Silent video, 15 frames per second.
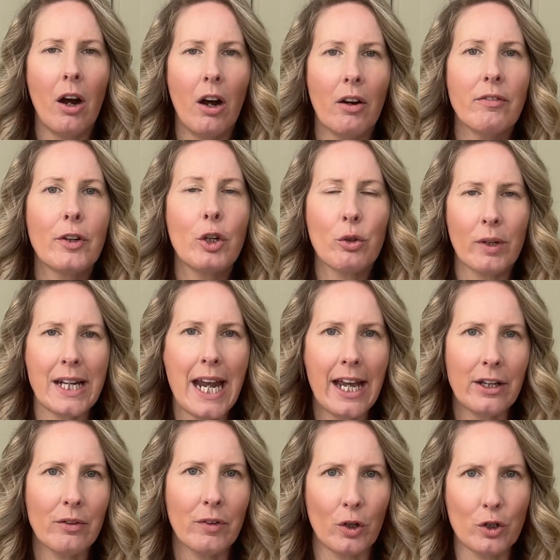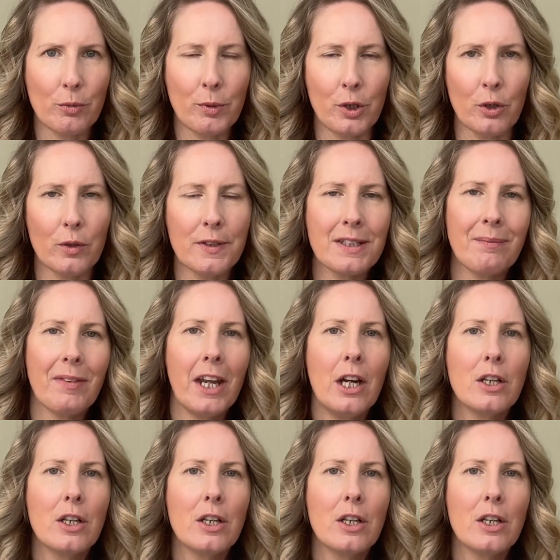of creative entrepreneurs.